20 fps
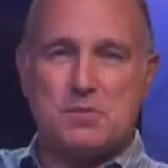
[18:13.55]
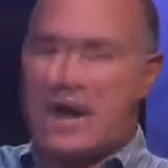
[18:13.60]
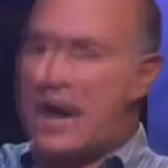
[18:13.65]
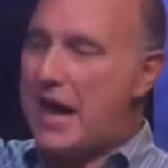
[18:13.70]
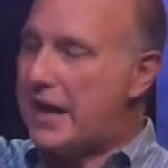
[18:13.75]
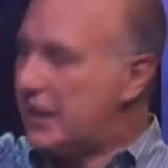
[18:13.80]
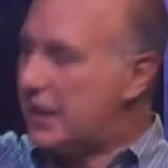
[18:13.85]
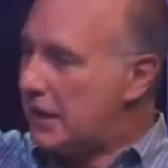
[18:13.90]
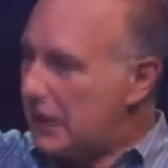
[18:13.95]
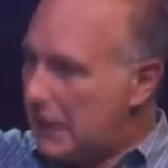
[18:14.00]

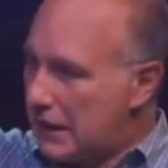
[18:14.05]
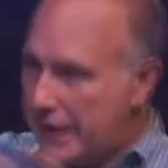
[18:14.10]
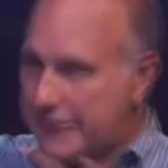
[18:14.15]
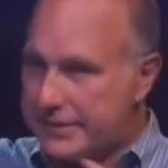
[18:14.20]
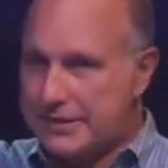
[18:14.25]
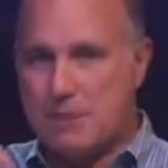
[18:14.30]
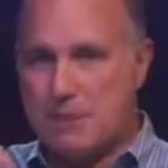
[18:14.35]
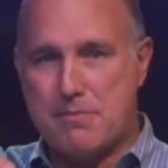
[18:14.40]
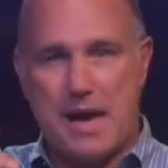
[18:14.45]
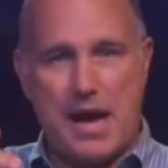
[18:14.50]
God had
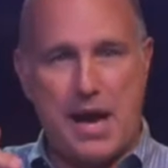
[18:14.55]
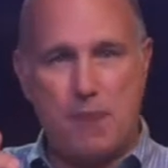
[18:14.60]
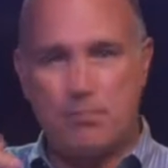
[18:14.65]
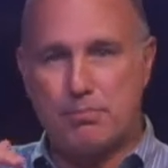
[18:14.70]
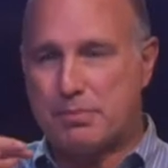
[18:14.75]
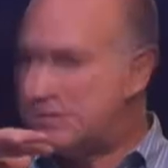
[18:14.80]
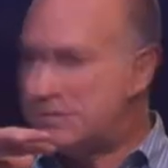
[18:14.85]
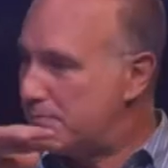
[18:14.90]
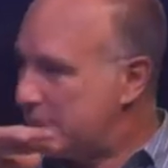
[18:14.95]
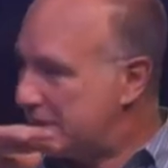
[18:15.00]
led them out,
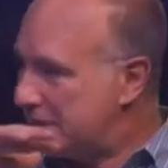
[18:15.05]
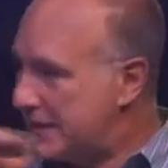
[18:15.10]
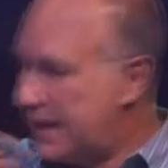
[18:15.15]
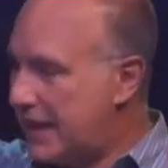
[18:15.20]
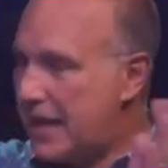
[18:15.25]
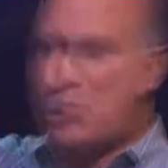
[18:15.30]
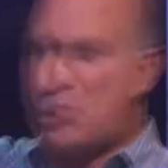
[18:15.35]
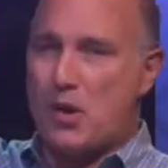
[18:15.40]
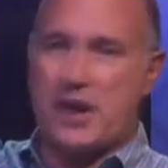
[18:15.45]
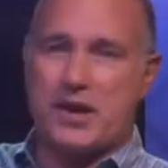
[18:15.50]
but
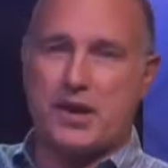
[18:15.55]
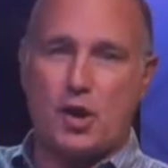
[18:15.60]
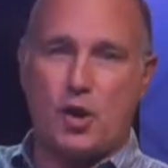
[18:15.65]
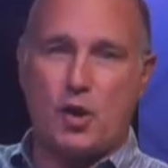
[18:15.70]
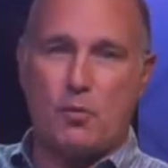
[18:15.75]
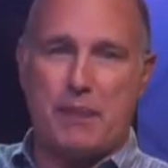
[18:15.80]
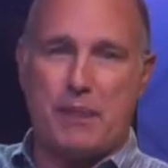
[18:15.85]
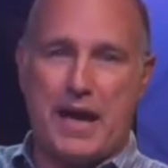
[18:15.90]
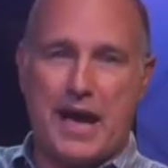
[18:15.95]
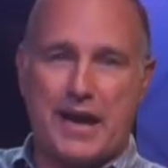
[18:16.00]
they want to
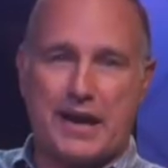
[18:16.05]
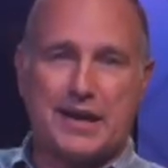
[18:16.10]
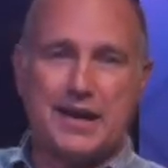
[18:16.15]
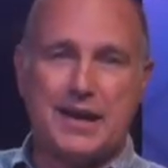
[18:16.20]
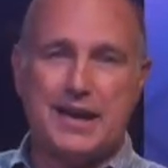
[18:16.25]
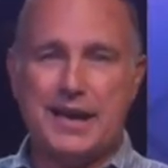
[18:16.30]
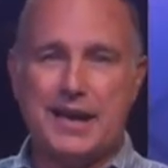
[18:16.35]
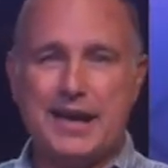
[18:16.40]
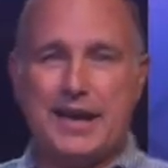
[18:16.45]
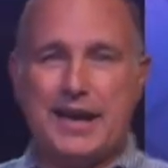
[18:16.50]
go back.
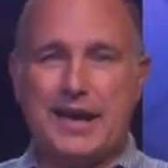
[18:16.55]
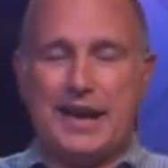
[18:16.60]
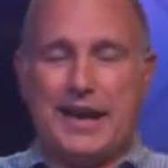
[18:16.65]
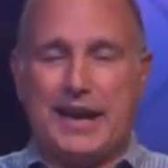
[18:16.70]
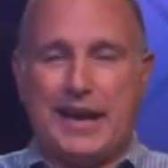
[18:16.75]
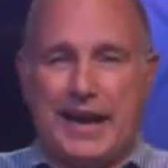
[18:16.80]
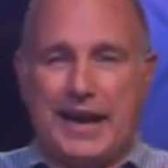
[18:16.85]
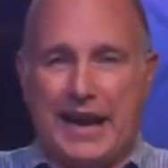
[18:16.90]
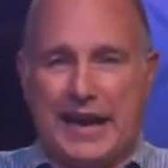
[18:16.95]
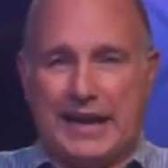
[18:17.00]

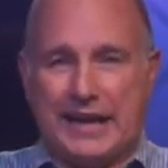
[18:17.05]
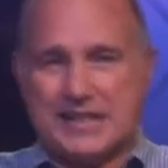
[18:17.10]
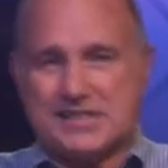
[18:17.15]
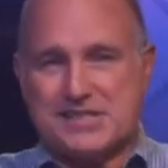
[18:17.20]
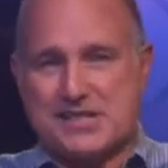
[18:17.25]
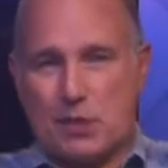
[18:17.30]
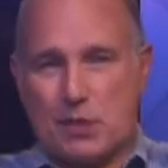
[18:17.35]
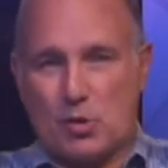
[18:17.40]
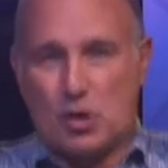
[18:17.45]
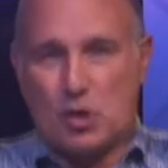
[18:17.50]
And
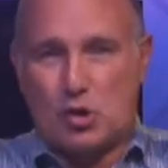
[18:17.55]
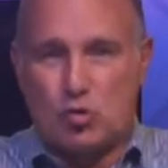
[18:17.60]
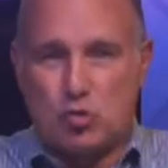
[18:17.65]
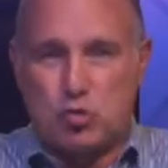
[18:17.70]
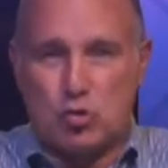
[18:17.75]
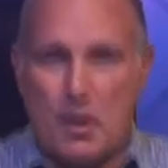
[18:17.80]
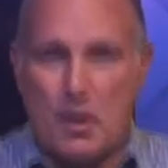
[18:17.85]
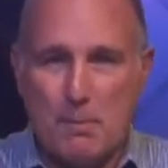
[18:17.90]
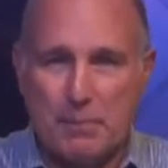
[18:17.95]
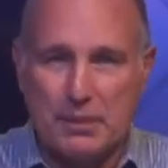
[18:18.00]
as they were
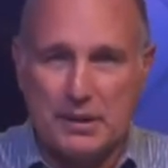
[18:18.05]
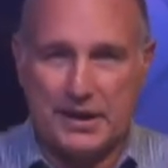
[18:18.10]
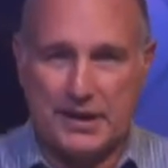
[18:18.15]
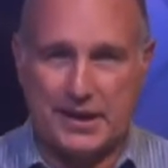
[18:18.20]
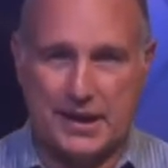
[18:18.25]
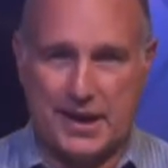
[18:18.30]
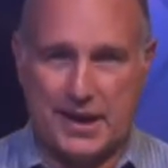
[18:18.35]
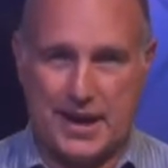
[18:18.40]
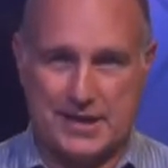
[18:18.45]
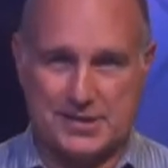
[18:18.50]

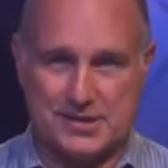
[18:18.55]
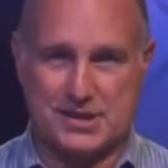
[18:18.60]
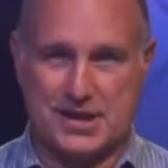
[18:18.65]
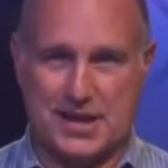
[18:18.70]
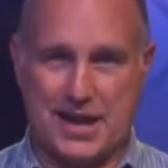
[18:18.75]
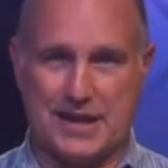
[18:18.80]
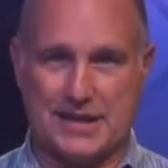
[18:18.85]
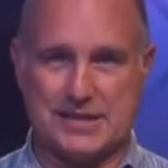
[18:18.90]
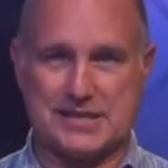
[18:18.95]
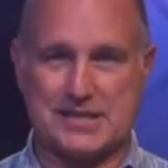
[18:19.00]
grumbling against
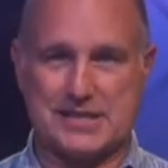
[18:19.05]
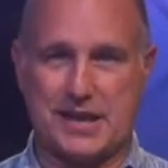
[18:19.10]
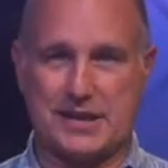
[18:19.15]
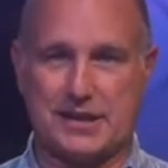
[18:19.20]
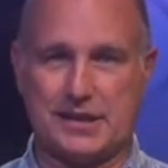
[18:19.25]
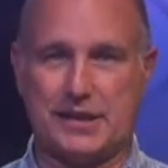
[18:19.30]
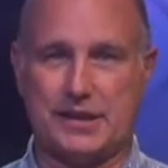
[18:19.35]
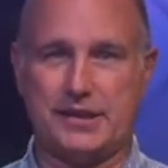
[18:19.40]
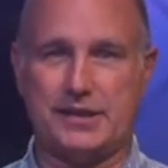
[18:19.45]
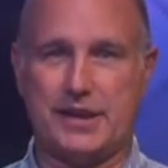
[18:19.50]
God,
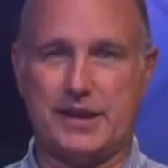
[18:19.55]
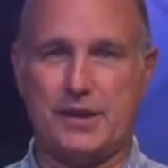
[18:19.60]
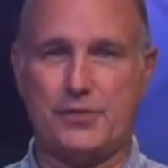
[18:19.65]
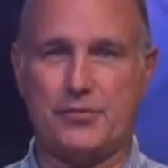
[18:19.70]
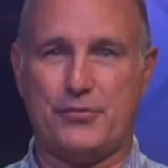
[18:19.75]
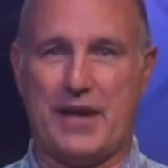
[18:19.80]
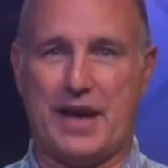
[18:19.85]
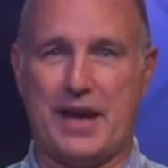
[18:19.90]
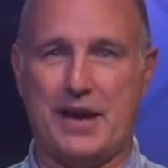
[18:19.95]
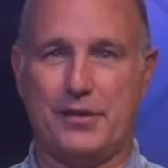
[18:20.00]
suddenly they
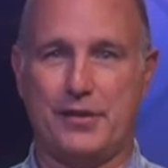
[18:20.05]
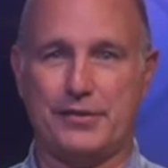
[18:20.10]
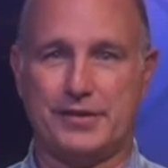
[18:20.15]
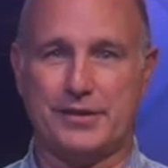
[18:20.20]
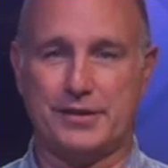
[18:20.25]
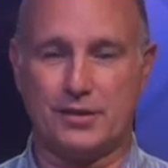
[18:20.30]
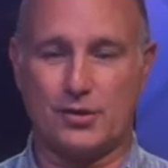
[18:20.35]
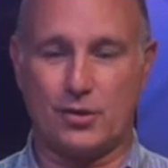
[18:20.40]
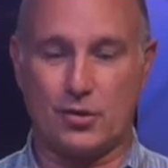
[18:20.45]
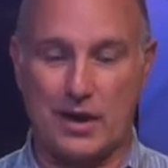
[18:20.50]
found
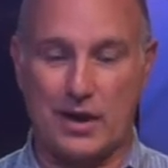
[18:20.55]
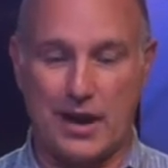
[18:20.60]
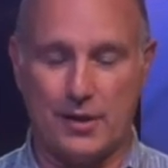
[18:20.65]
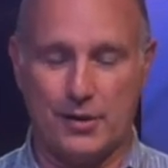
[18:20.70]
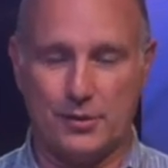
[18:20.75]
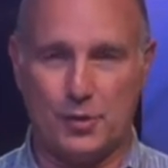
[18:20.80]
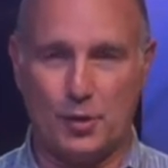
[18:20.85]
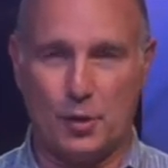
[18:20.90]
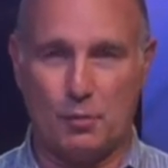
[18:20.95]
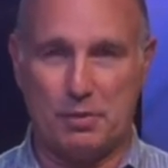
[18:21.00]
the
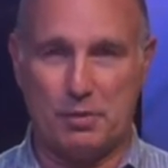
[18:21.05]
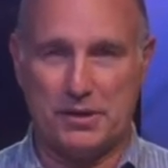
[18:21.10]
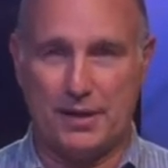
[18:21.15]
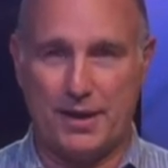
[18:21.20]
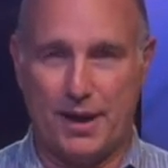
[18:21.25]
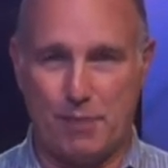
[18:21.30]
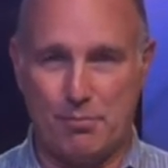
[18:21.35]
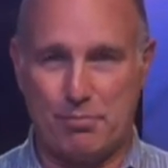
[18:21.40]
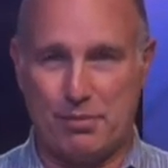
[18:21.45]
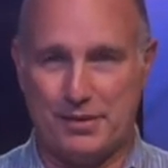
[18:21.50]
ground open
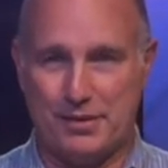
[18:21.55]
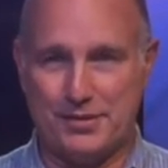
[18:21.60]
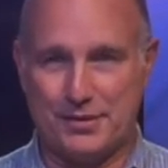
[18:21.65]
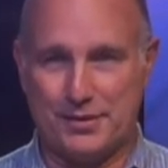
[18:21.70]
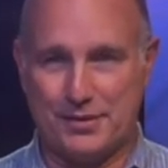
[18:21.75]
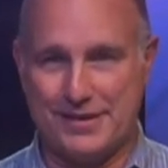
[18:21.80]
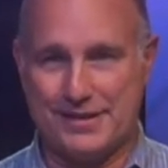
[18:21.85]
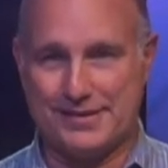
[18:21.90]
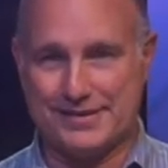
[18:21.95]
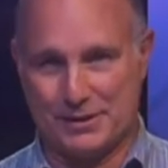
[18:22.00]
up
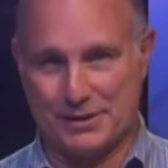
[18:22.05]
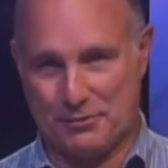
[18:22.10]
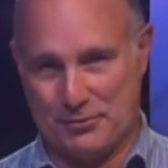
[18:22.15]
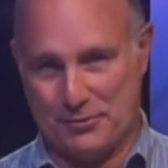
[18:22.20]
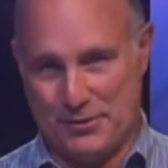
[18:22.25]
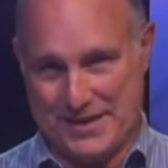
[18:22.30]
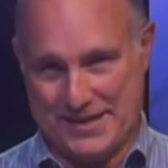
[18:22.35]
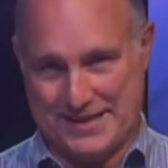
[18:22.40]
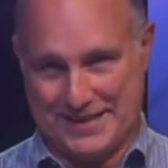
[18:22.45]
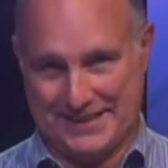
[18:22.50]
underneath their
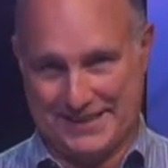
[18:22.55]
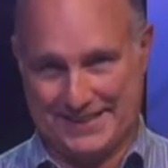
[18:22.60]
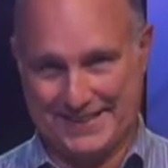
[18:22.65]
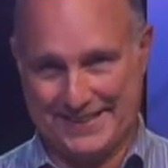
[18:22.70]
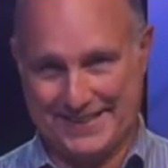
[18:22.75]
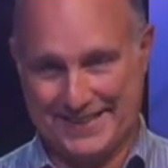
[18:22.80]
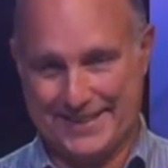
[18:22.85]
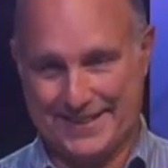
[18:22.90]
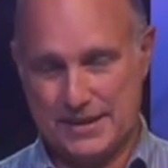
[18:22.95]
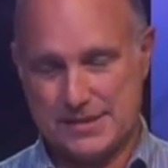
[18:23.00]
feet.
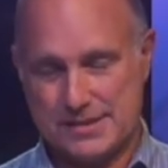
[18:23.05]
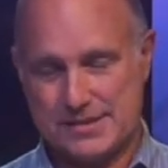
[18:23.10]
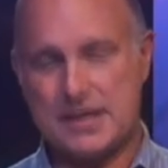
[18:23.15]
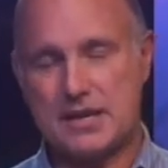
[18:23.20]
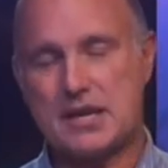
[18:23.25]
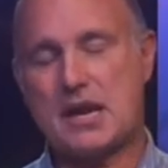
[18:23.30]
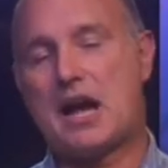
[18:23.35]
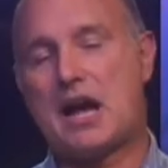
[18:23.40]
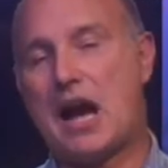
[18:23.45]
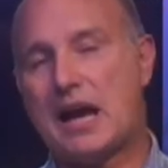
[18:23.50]
See,
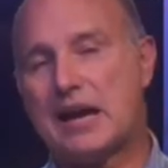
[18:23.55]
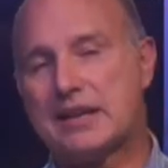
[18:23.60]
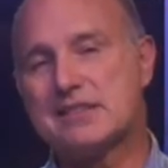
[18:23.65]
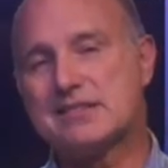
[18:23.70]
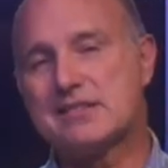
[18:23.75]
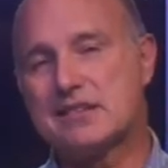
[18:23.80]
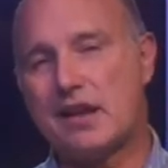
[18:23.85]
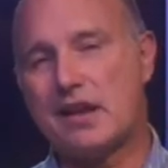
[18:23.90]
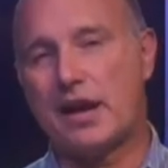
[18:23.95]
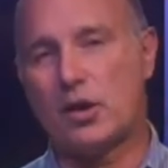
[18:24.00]
God
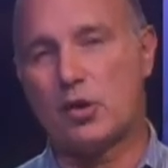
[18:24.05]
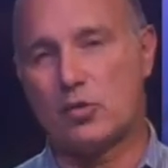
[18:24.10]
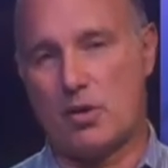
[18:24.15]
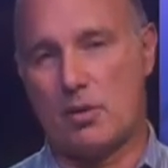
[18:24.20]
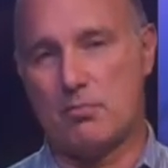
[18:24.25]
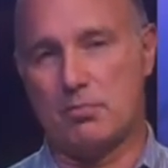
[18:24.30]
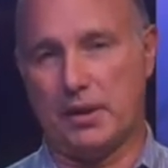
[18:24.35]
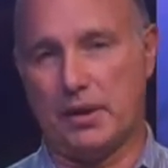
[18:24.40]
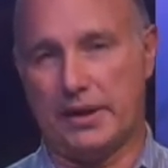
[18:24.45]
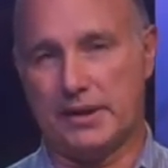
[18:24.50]
doesn't like
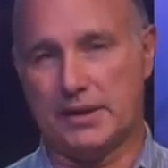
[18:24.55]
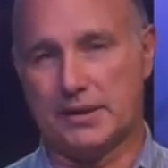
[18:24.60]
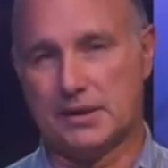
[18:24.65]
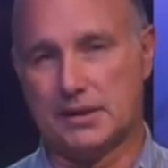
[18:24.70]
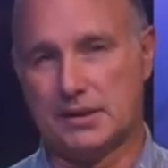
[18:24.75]
grumbling.